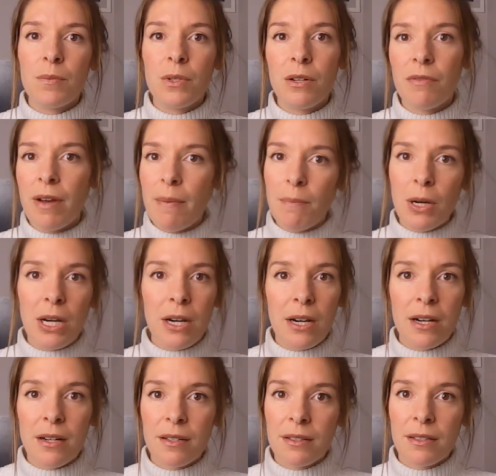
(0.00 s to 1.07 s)

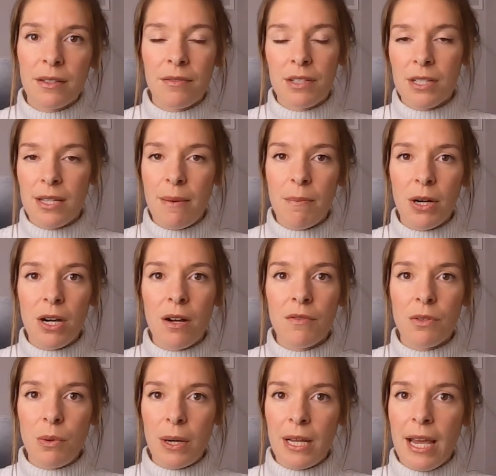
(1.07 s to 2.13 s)
December
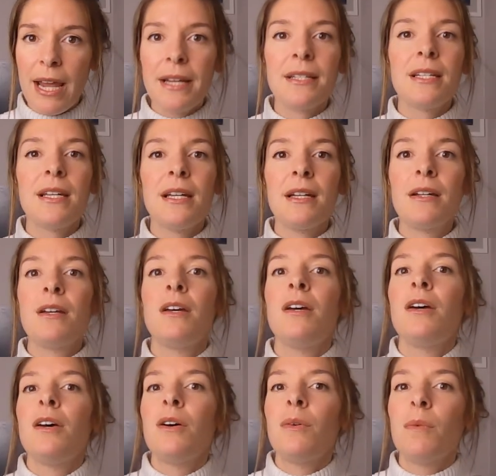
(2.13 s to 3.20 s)
of 2018,
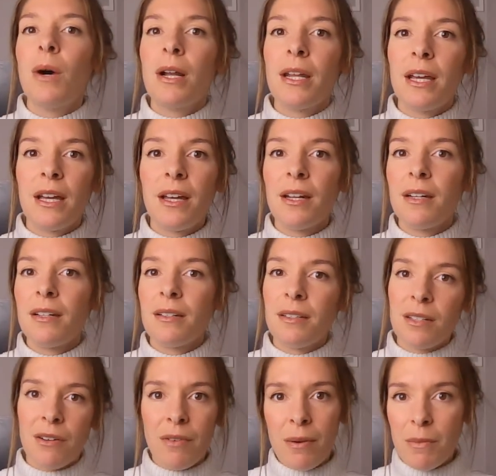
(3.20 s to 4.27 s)
one in
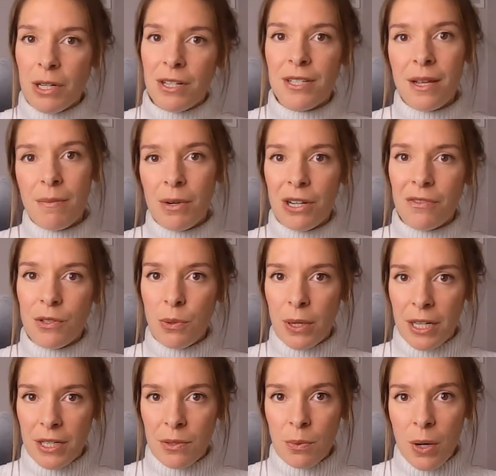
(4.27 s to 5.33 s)
November, December of
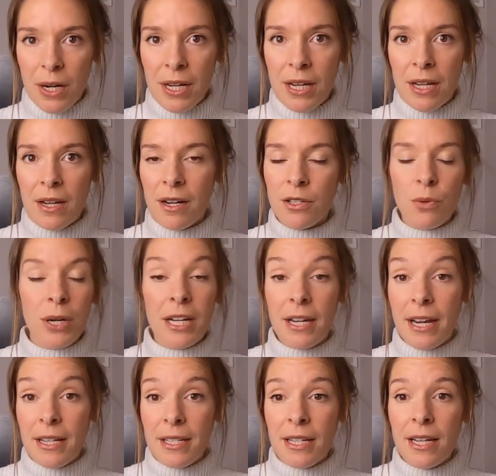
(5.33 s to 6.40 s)
2020 or
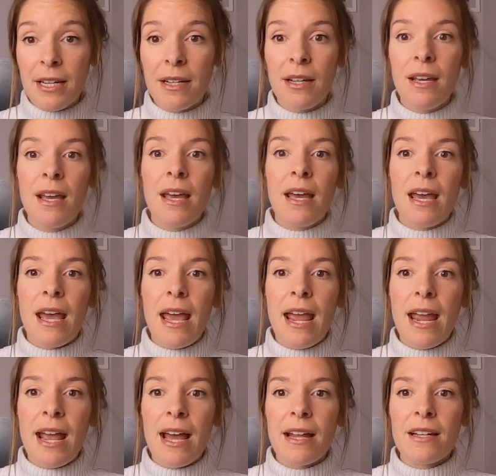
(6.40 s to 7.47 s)
2019.
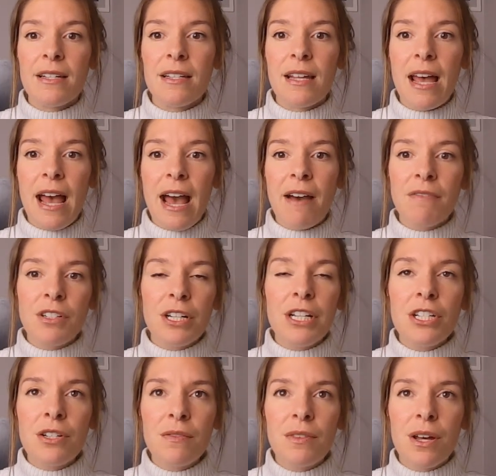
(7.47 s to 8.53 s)
And after
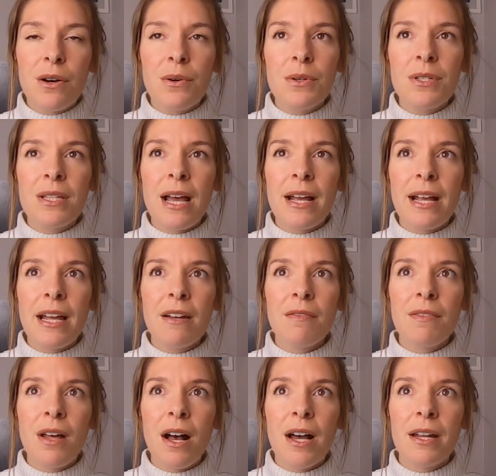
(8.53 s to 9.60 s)
each of those, I kind of
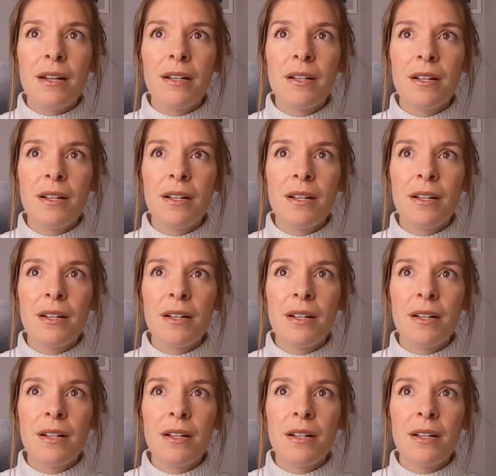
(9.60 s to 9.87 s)
thought,